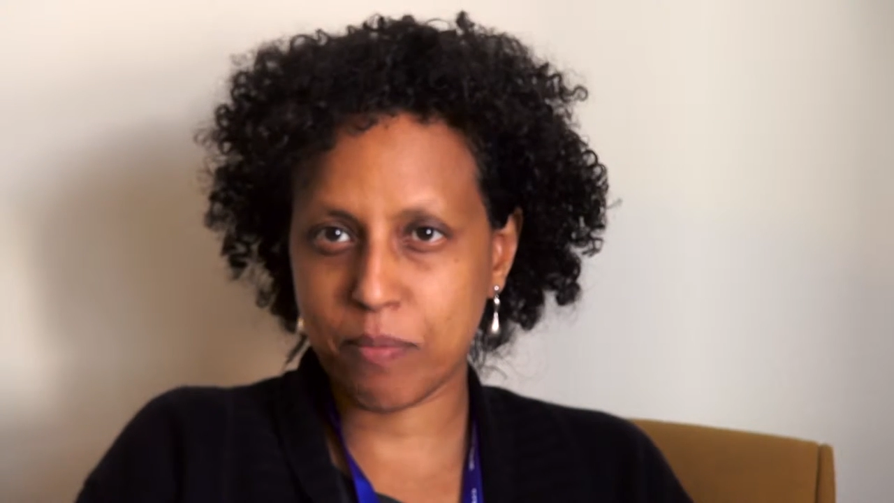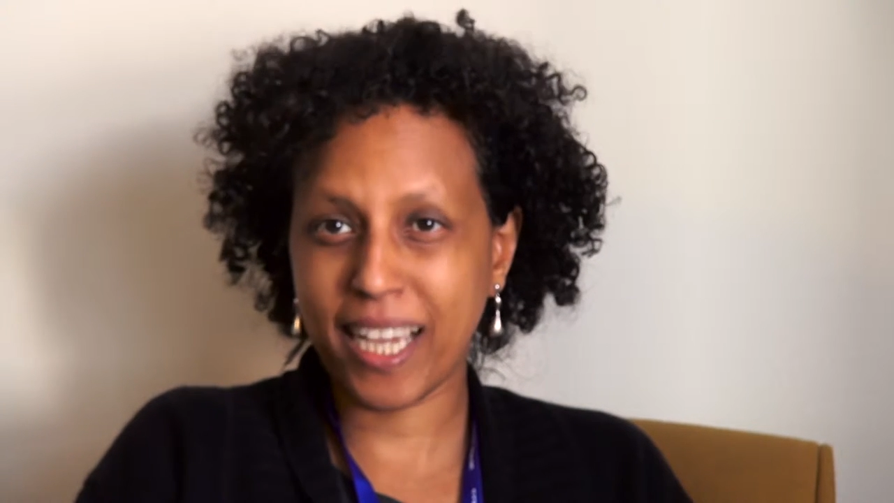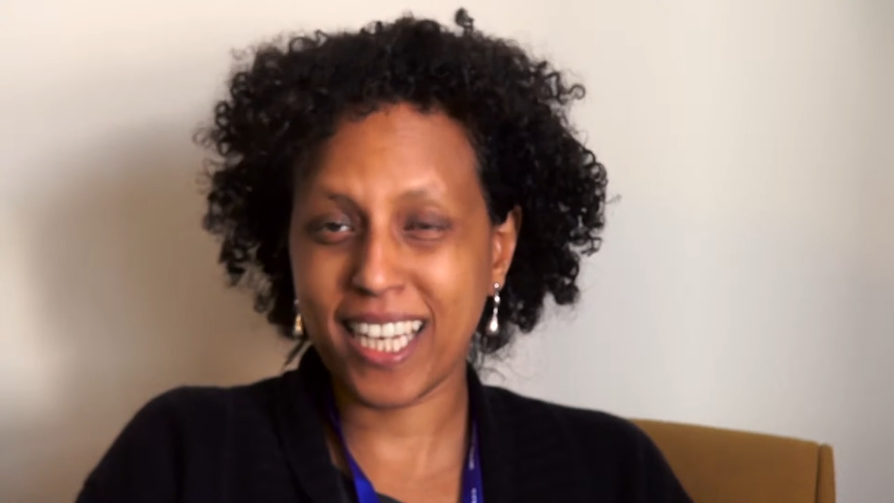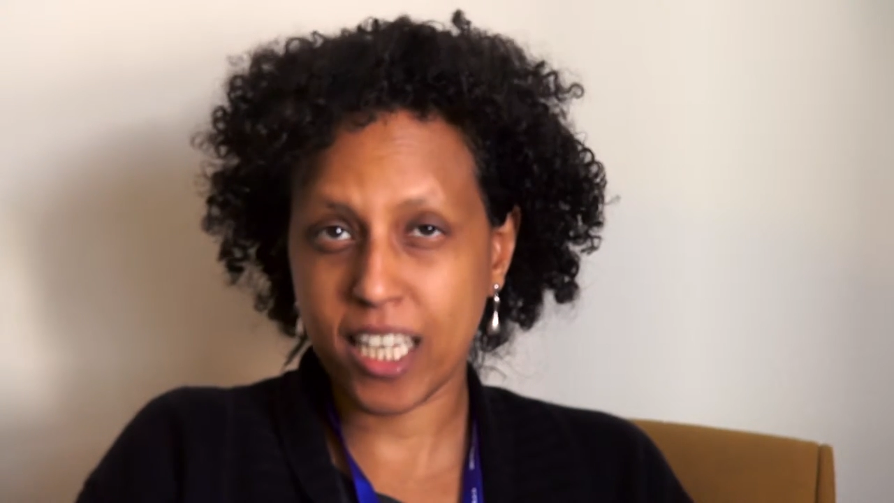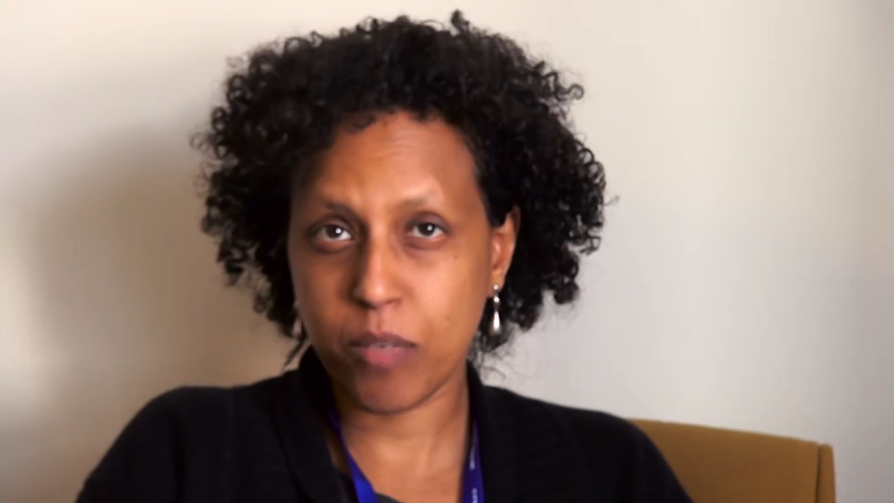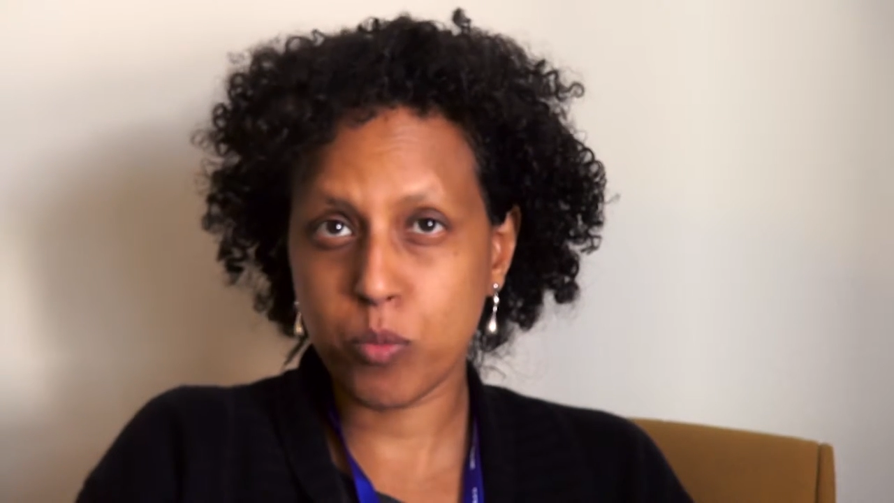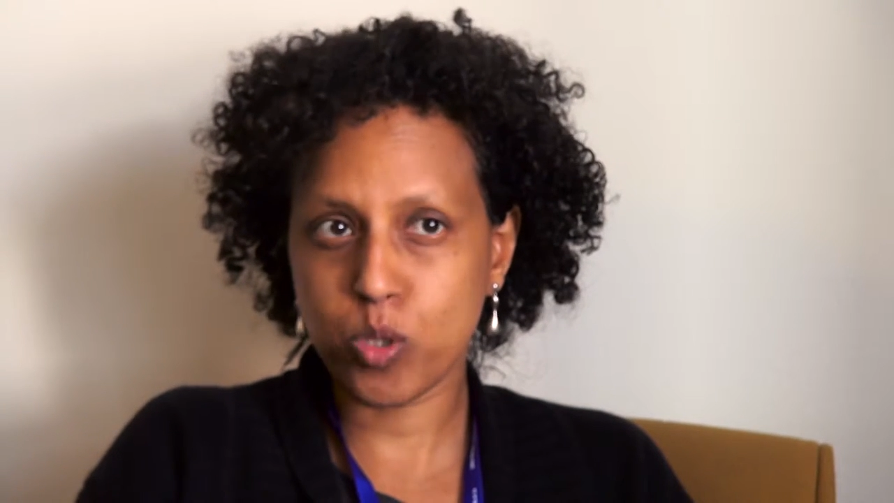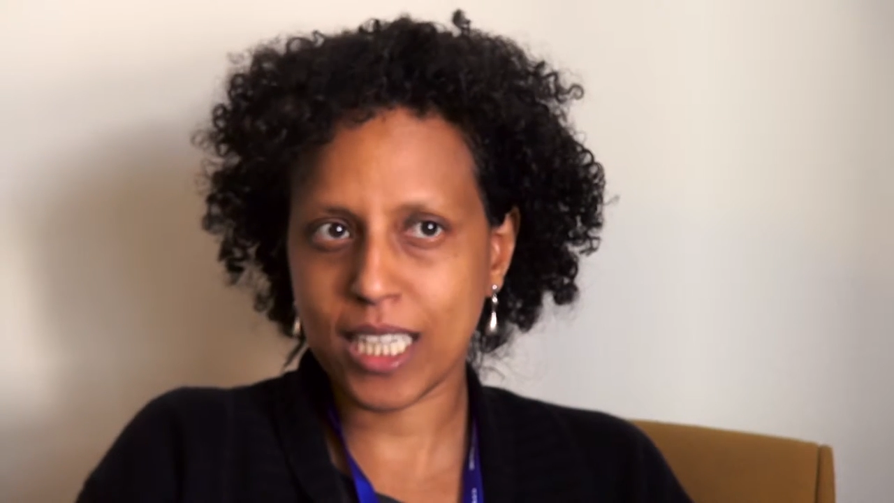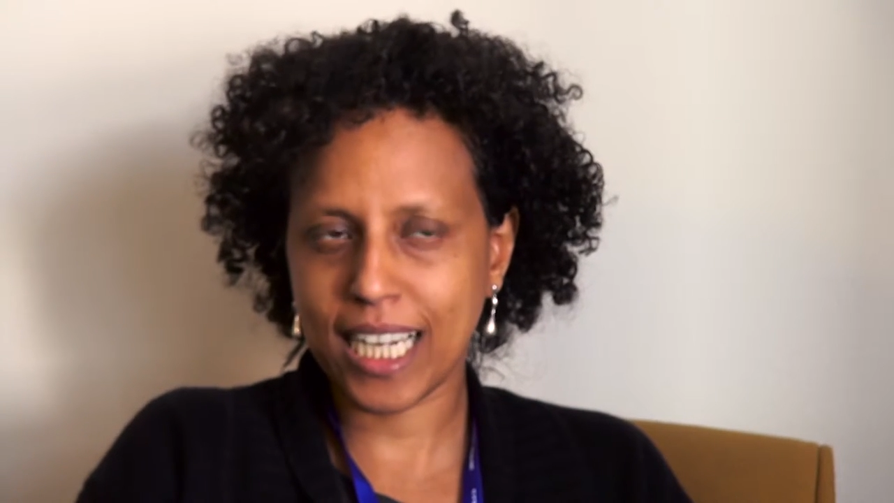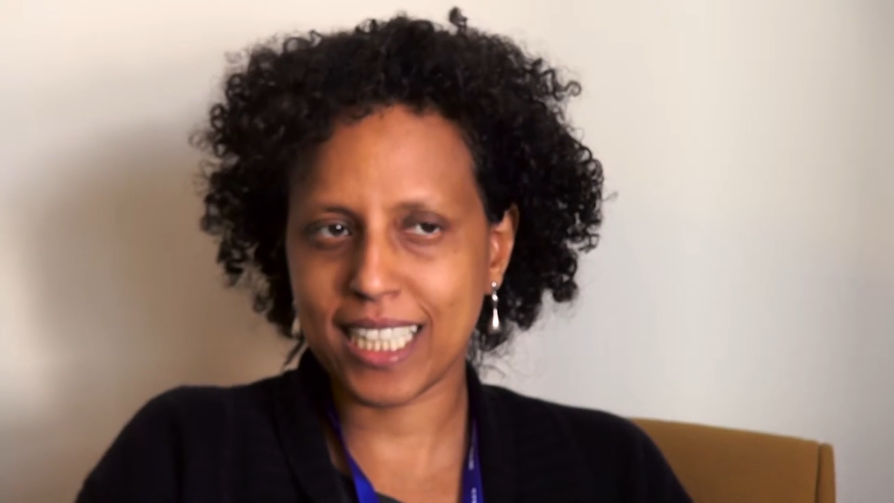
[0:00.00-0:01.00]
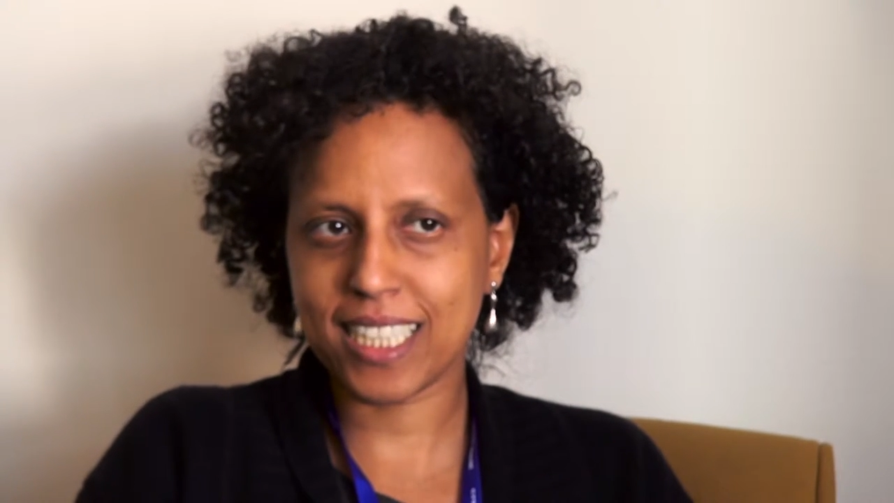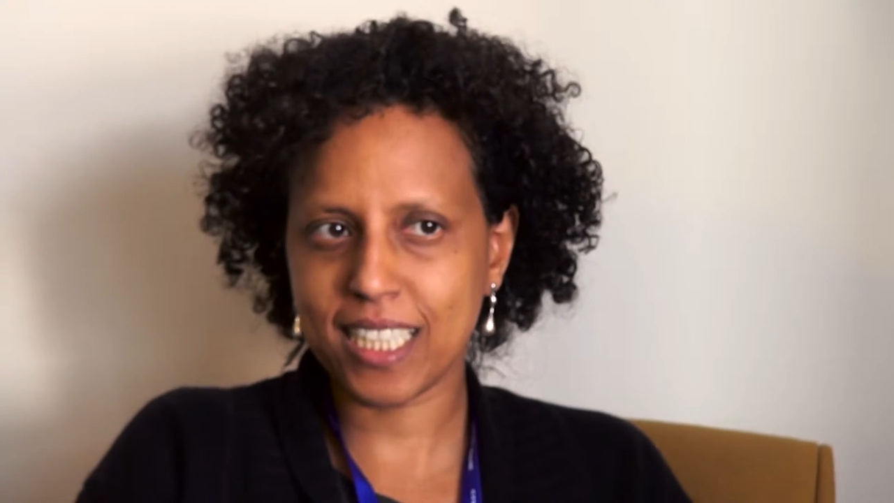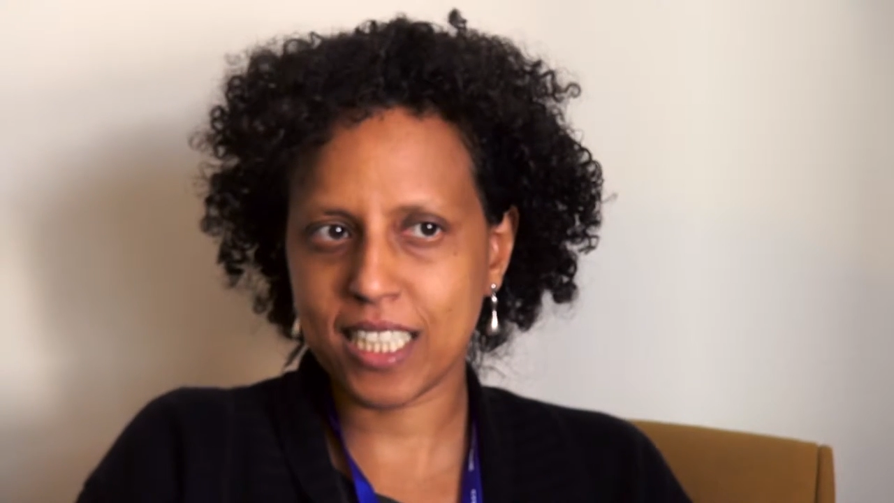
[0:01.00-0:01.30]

mining inputs clusters